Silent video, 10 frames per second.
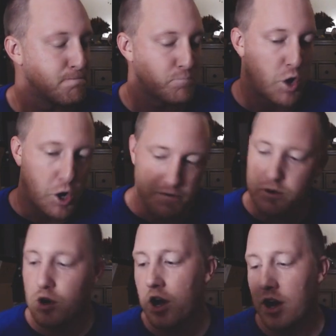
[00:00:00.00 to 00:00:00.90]

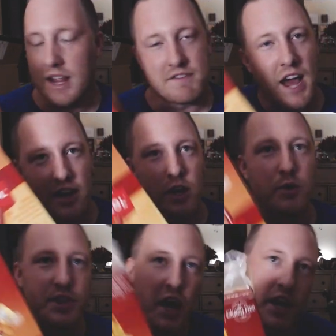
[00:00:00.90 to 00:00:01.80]
overall I've got to go
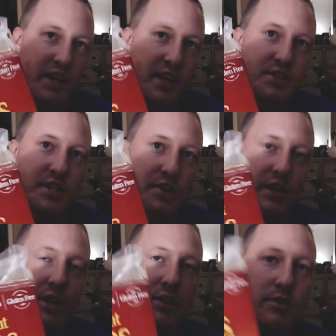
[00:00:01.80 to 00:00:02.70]
with the Honey Nut
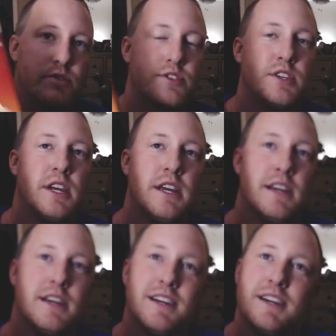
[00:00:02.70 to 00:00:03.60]
Cheerios.
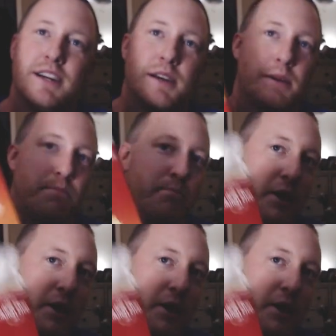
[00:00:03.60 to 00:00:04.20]
Better